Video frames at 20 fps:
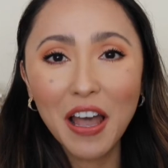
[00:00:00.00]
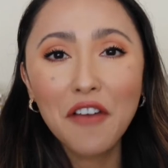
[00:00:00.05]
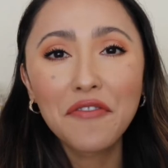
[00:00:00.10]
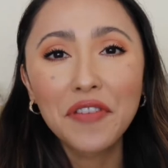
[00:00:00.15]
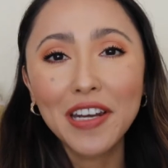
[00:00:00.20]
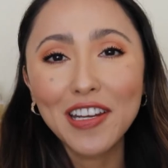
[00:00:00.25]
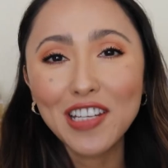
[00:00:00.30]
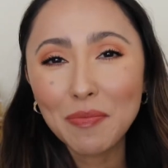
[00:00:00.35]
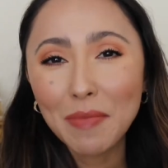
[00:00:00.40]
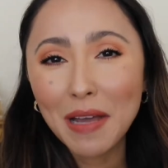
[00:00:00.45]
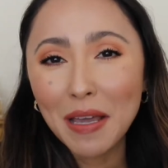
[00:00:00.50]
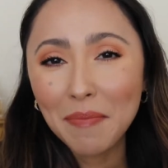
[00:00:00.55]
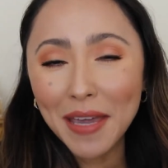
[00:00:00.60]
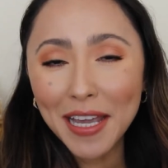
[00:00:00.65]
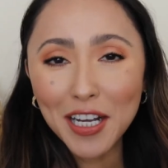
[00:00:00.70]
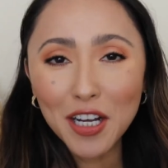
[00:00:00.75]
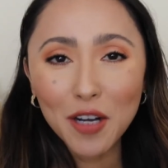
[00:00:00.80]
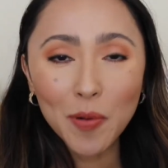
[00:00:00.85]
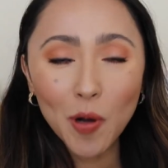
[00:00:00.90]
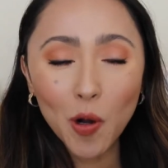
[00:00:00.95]
Finish up my
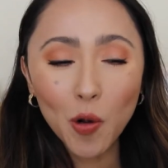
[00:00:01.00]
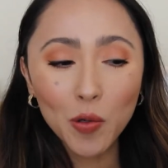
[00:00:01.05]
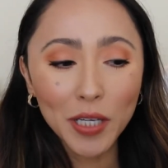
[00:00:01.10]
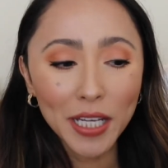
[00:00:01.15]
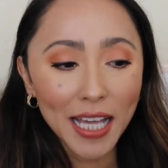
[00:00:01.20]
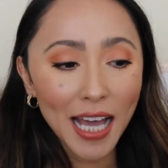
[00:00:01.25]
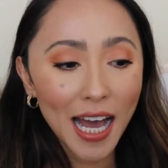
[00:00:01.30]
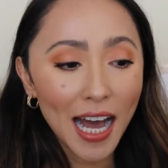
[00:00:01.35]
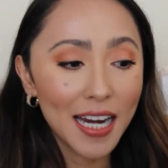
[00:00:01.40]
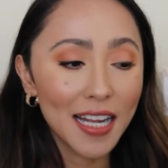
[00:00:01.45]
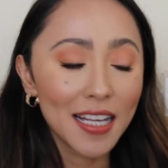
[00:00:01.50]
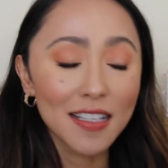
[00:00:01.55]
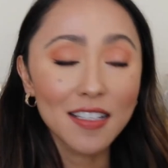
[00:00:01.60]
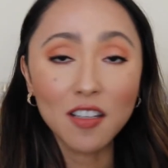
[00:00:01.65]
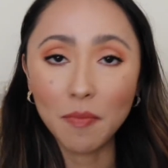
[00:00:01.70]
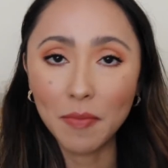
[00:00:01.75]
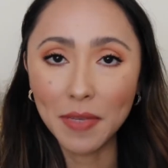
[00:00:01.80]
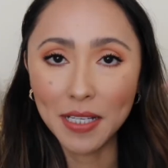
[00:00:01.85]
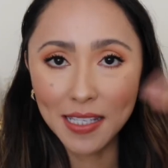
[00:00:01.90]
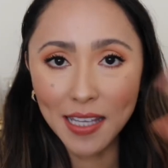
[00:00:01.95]
makeup, only added
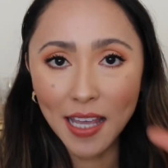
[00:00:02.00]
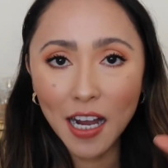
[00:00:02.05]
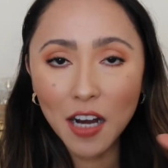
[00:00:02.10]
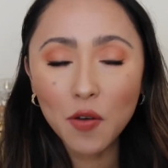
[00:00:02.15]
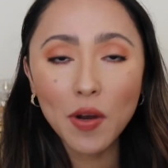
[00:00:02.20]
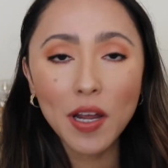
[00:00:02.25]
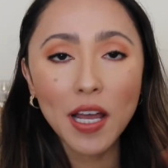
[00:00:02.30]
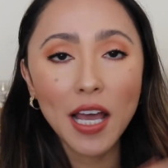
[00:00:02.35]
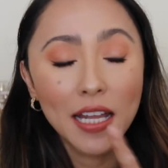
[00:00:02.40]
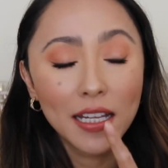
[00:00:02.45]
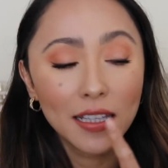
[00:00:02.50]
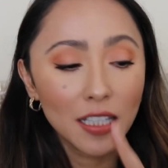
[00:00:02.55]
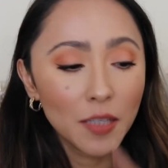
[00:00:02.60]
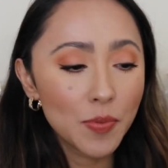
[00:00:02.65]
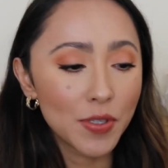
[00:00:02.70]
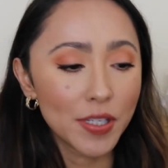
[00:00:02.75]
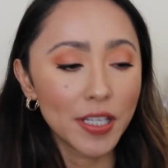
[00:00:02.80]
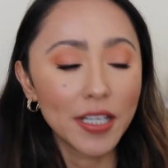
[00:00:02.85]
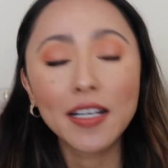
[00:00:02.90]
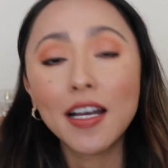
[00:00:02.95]
some mascara and
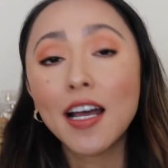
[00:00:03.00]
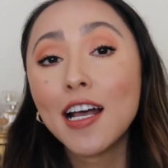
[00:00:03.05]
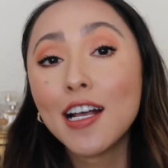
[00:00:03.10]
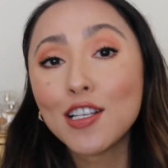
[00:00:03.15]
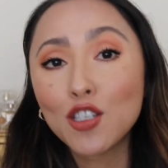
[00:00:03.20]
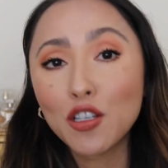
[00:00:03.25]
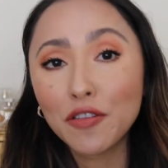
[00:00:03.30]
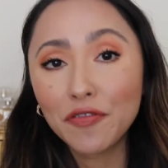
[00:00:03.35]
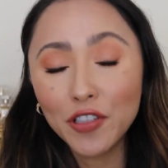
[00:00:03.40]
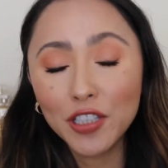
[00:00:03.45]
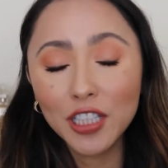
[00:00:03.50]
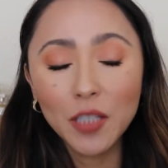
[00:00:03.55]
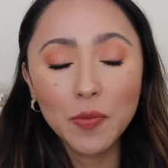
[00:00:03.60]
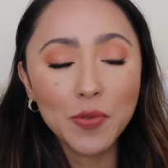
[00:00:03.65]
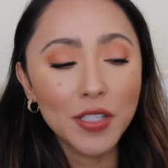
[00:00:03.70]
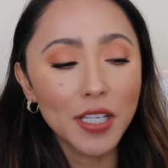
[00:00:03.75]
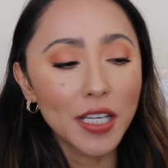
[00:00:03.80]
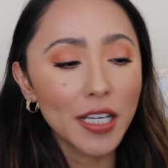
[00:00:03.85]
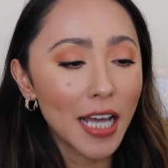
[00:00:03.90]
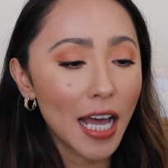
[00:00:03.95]
lipstick. So for
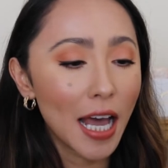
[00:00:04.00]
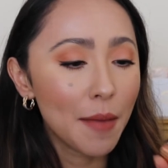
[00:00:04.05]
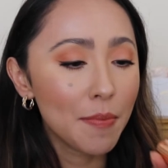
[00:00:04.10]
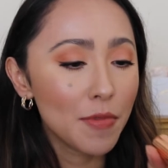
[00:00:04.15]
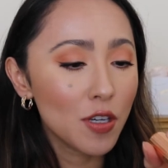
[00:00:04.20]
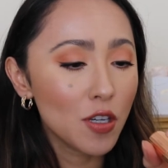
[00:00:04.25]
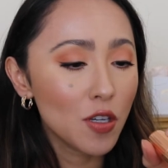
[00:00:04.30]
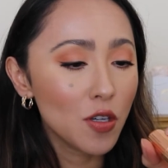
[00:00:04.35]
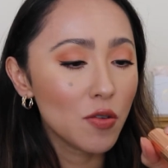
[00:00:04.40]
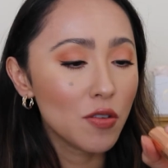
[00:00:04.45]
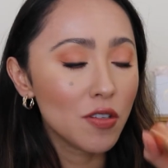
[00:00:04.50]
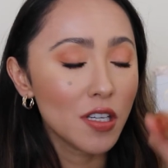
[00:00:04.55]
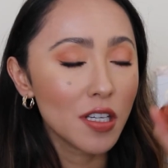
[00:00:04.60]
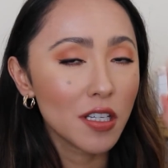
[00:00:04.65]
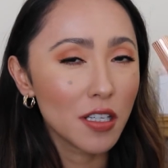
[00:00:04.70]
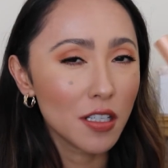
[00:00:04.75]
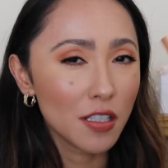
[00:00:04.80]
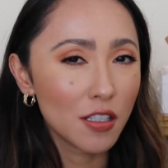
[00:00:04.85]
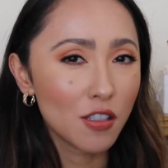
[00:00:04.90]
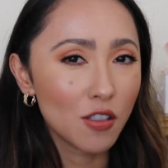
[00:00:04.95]
lipstick, I'm
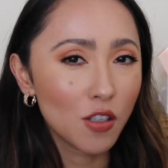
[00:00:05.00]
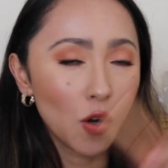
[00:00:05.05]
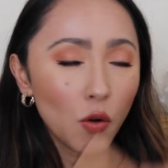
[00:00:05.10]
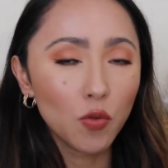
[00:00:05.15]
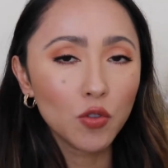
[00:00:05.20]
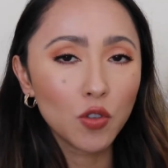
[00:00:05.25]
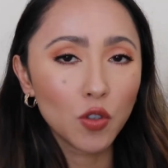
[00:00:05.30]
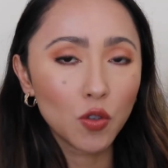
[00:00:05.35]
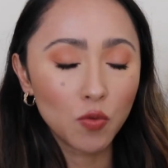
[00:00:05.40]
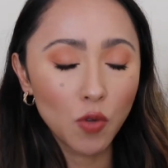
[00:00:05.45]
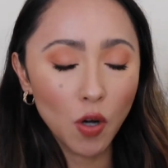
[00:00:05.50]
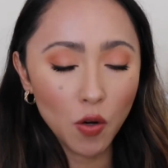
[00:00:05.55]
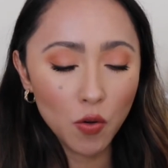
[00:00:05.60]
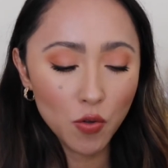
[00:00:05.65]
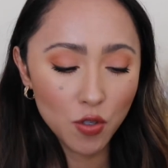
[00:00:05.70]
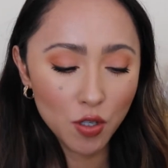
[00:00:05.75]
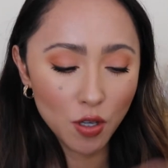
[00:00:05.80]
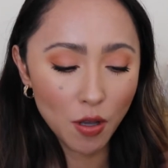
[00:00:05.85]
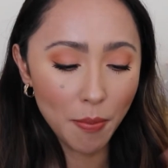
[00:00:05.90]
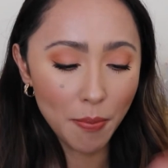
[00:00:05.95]
using Stoned
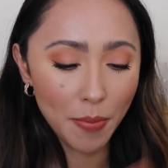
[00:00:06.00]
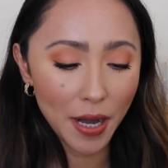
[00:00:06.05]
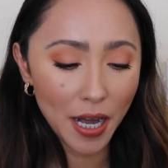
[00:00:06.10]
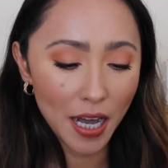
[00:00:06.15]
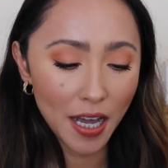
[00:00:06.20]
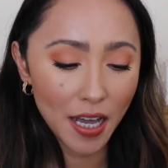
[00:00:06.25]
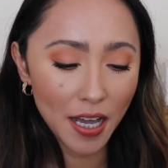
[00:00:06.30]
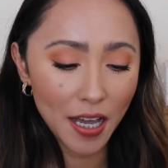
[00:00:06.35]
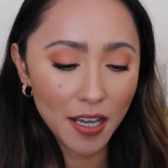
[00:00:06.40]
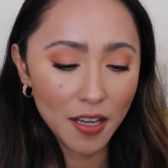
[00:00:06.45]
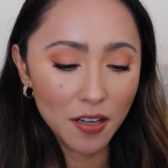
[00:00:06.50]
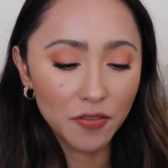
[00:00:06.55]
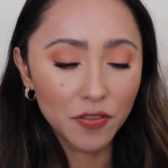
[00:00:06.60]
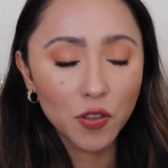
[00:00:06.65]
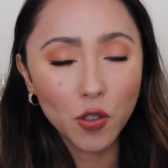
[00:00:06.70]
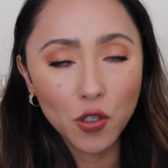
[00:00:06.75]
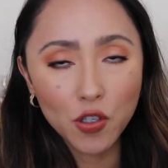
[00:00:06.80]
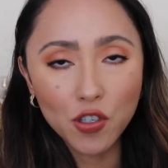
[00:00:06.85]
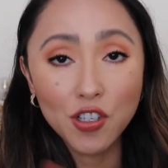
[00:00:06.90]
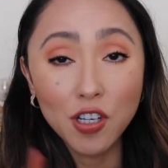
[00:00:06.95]
Rose by, of
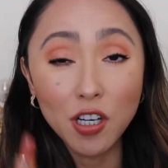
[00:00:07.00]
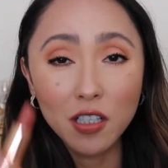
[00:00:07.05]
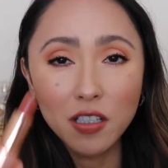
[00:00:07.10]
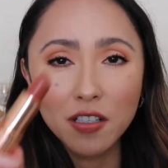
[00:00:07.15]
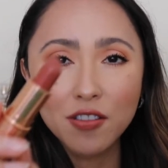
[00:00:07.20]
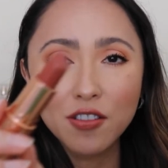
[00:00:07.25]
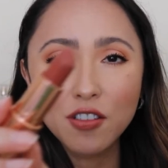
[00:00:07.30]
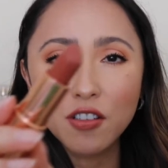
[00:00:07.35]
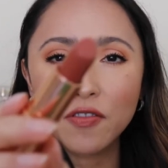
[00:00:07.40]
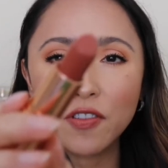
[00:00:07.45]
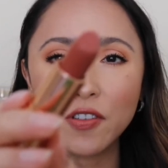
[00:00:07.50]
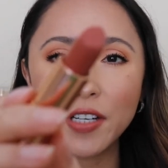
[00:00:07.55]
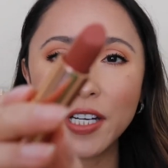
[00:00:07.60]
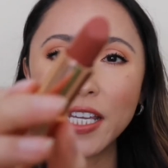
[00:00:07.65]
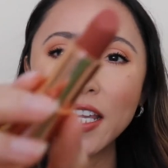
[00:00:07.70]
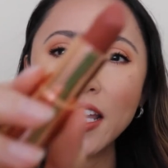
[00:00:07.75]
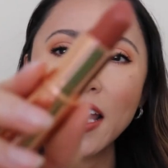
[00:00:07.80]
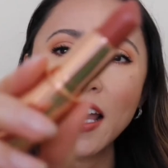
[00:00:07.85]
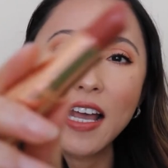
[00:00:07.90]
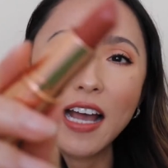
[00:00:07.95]
course, Charlotte
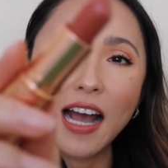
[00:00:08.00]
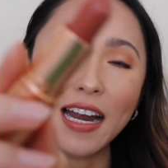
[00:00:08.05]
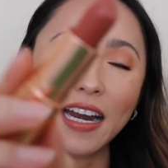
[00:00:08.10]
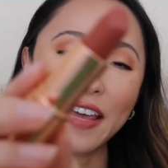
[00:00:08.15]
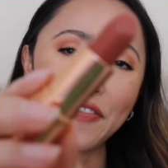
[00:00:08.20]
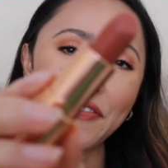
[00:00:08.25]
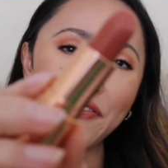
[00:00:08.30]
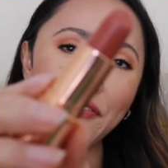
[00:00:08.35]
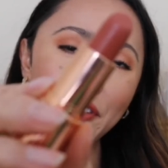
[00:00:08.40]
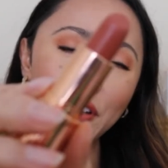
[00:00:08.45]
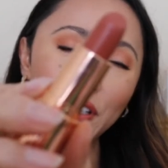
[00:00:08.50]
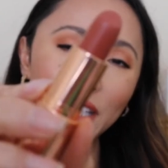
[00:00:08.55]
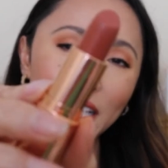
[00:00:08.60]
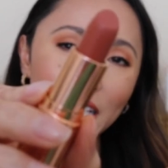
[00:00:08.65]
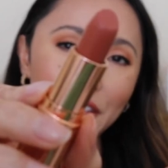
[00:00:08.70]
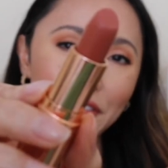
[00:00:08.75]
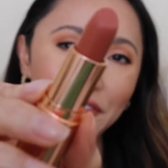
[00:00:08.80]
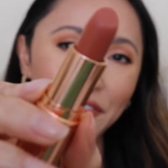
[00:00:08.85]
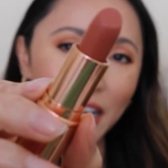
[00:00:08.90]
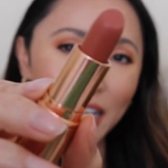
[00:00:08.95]
Tilbury. And I feel
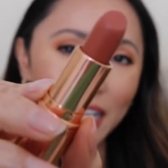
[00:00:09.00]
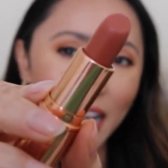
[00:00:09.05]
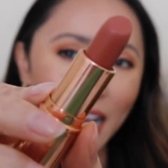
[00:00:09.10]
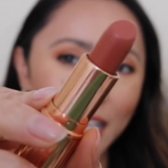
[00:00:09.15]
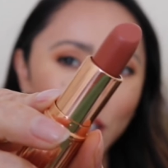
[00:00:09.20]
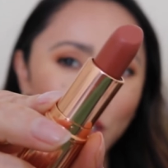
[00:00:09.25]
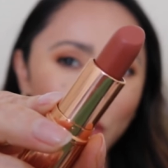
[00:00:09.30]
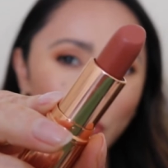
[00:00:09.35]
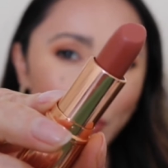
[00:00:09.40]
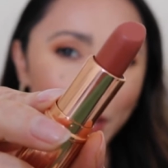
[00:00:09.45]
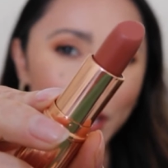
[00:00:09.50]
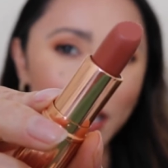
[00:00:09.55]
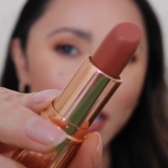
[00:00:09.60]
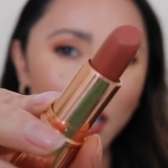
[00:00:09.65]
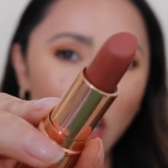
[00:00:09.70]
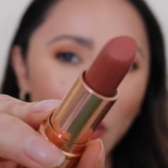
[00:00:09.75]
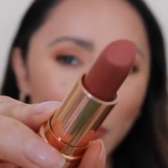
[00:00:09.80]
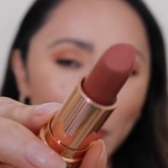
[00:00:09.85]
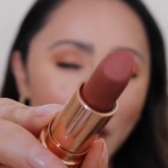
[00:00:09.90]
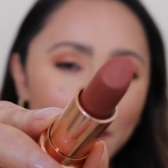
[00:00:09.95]
like if I had to pick
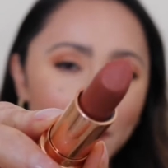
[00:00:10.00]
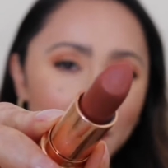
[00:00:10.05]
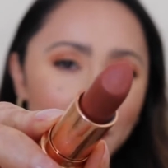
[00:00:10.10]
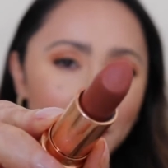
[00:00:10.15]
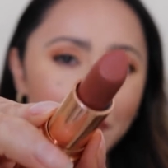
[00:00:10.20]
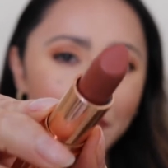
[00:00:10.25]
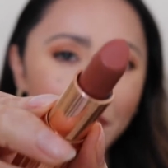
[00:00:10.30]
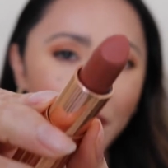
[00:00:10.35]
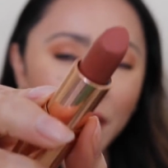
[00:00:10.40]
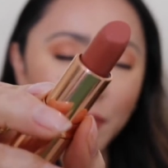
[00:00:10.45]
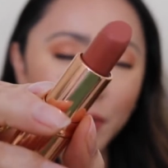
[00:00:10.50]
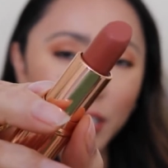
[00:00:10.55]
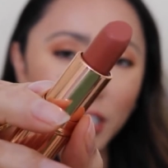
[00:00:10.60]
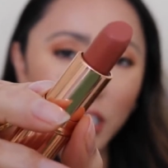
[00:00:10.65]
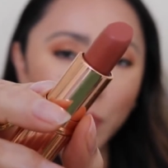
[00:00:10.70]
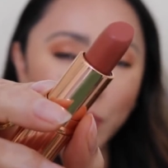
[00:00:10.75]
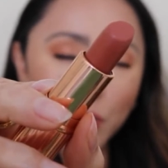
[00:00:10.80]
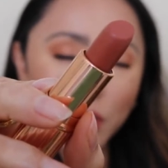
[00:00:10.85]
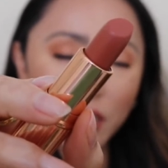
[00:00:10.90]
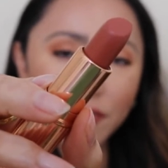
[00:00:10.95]
on my very favorite
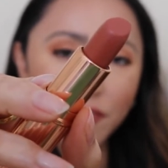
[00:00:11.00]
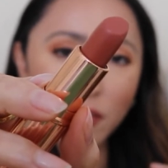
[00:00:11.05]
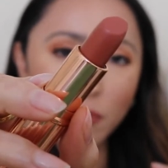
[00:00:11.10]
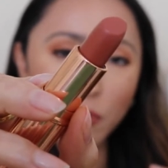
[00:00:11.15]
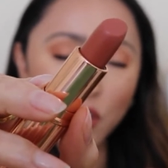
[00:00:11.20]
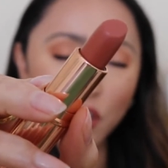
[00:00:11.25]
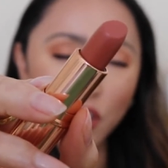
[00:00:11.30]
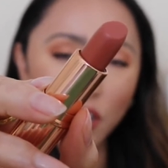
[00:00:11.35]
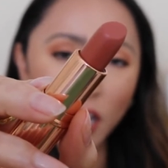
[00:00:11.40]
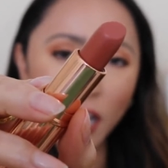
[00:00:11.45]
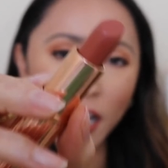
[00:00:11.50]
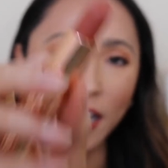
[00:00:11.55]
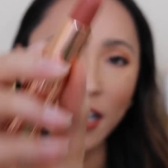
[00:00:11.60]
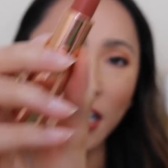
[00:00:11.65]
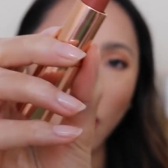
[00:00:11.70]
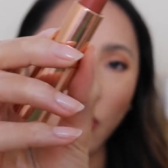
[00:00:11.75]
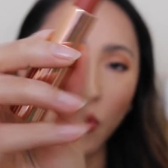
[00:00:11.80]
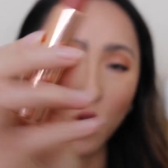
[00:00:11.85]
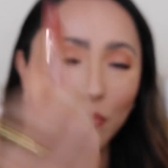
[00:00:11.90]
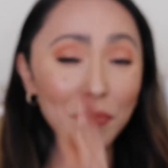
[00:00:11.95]
lipstick from her line,
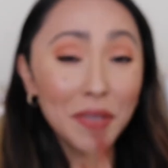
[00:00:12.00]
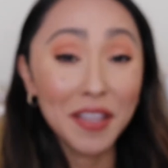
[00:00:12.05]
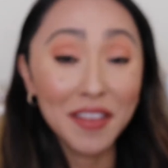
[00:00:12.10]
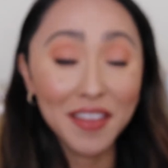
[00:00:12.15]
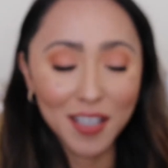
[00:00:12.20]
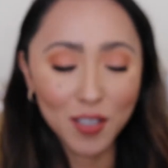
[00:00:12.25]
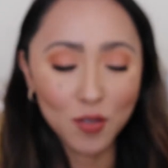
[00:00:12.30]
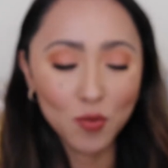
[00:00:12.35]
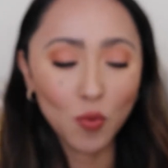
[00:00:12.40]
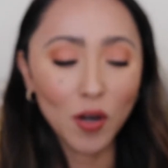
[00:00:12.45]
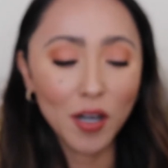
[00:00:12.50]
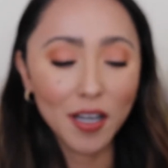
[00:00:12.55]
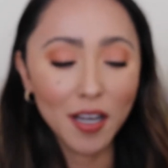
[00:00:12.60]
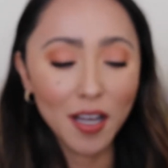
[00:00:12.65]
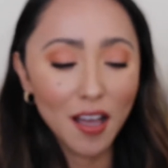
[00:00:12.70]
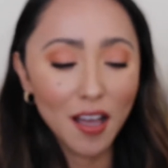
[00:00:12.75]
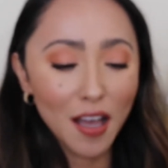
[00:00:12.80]
would be this one.